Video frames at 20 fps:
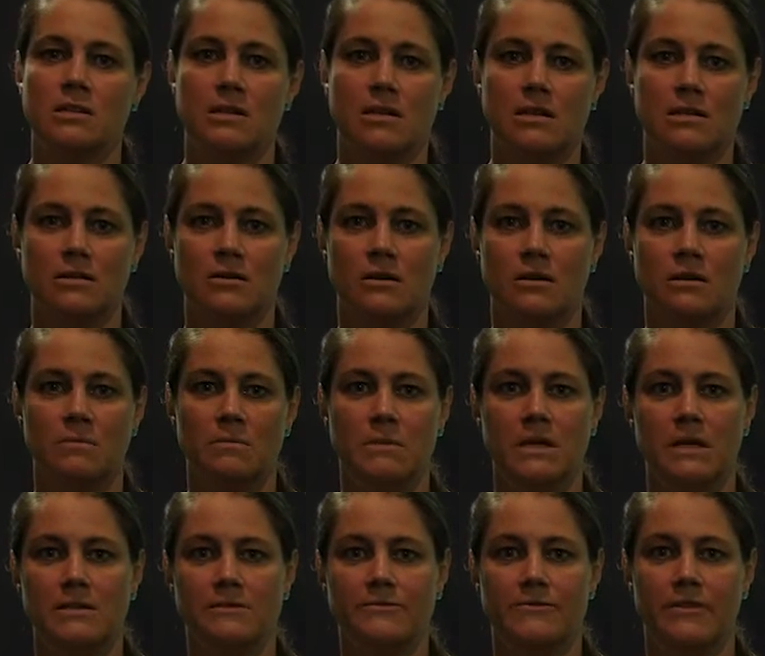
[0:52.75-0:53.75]

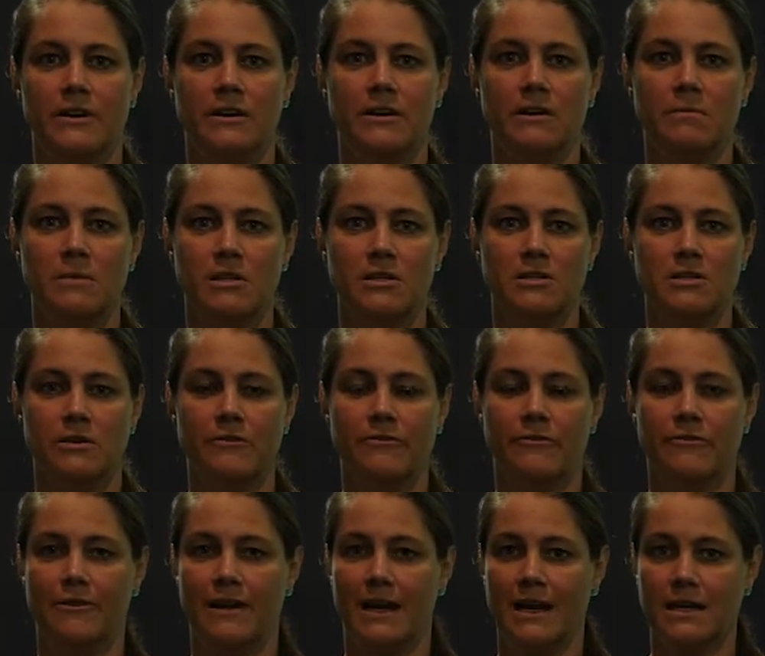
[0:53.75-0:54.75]
taxonomy is very much in
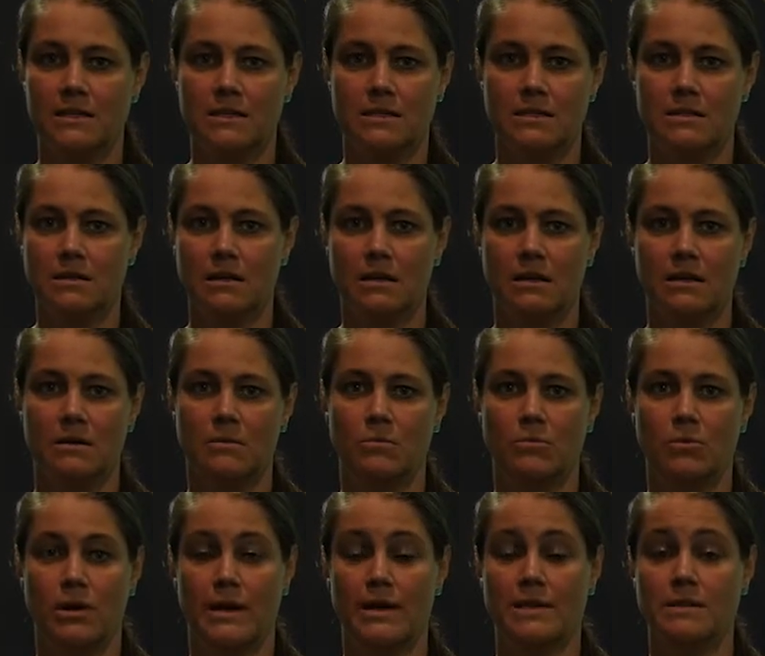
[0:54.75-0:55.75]
flux,
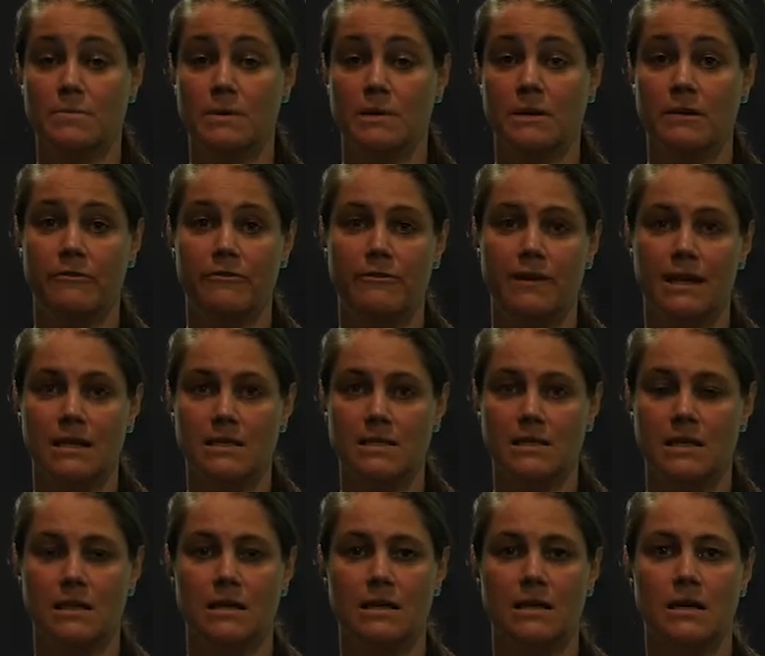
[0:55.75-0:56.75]
or has been in flux
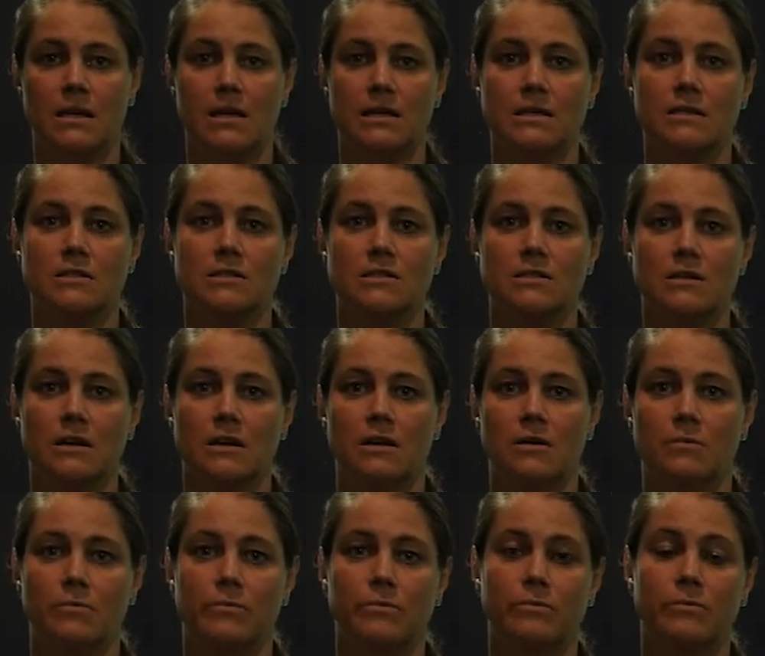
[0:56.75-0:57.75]
in the last
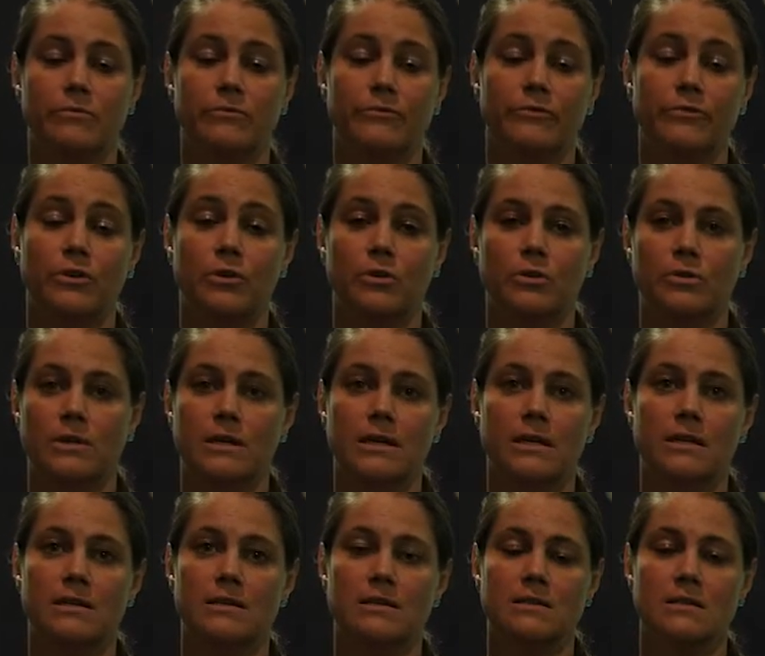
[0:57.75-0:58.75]
few
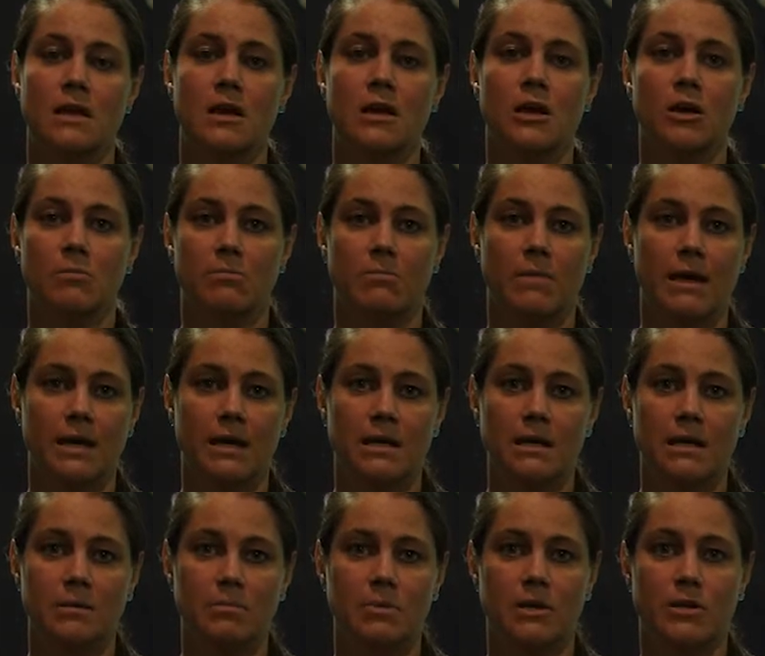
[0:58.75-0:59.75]
years,
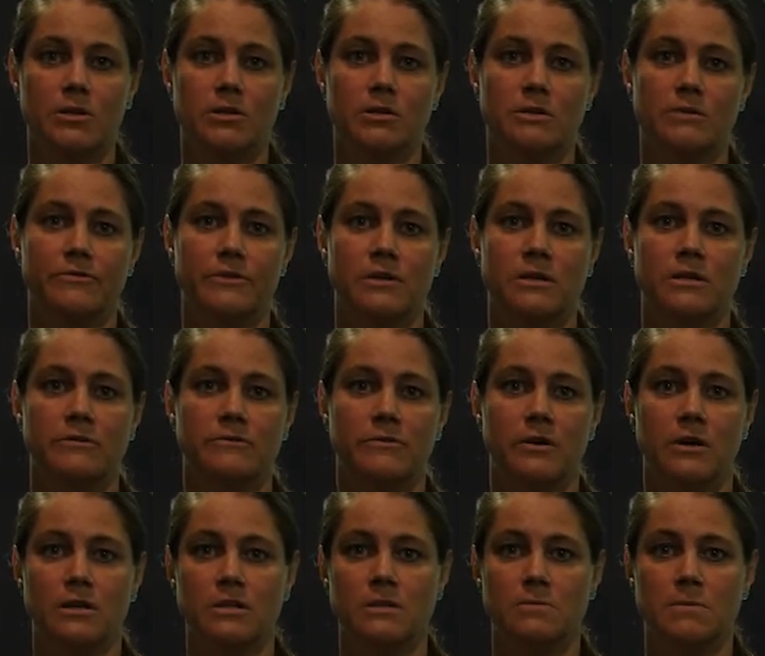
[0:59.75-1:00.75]
mainly because of an
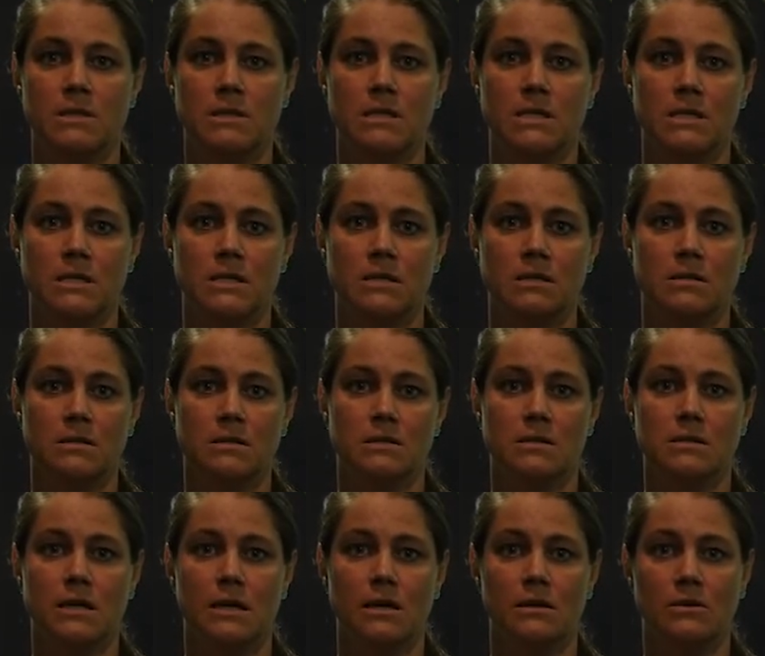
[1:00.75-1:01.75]
advancement in
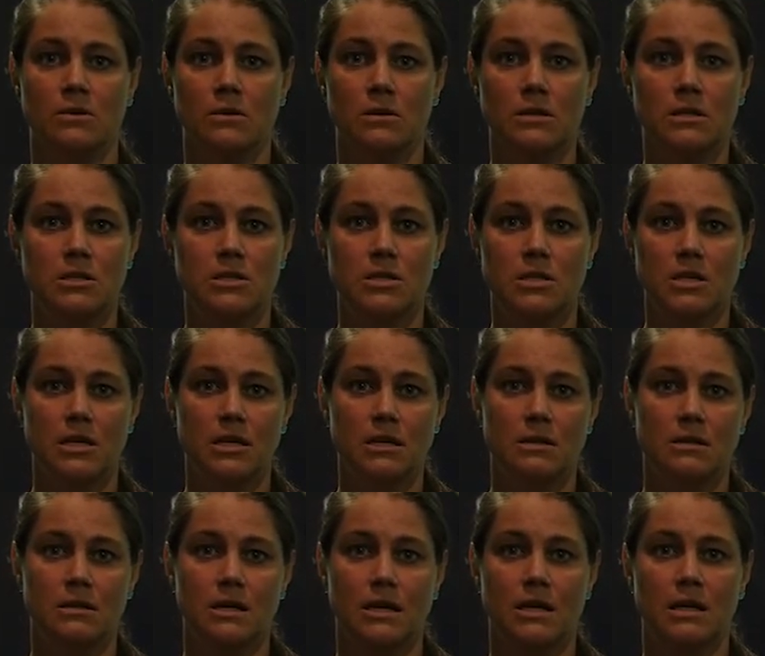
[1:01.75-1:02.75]
technology
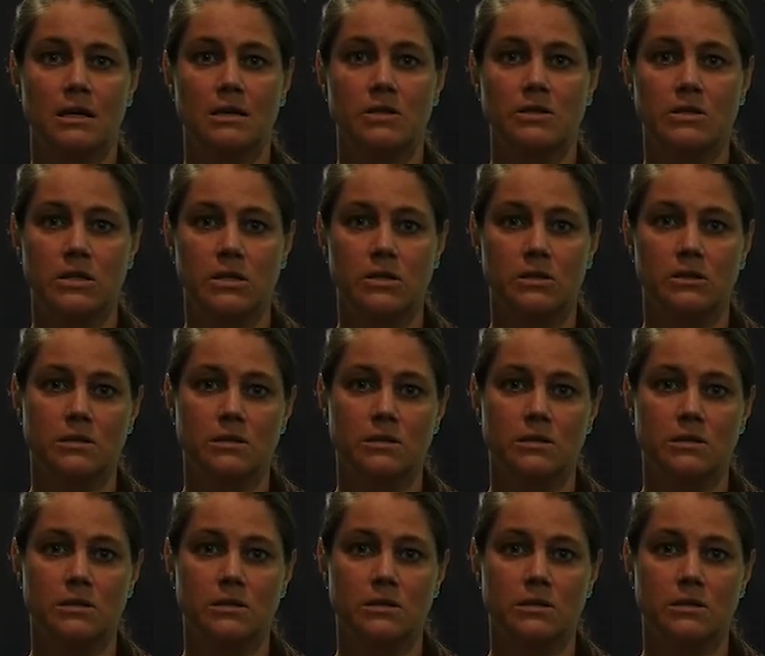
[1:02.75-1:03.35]
and analytical